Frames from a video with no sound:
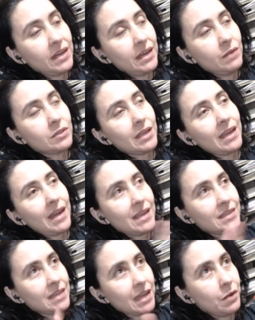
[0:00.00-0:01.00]
He was like an
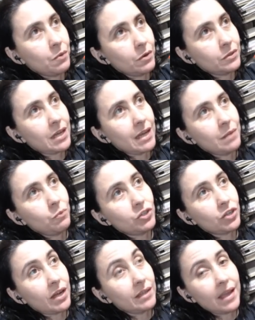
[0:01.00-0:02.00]
anti-hero type, which
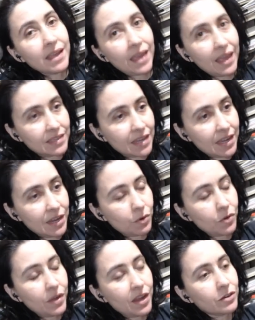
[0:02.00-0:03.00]
I like
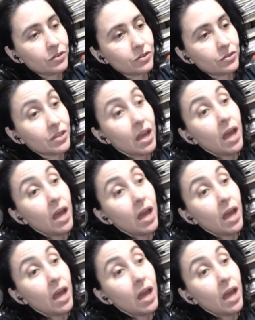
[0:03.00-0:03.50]
anti-hero characters.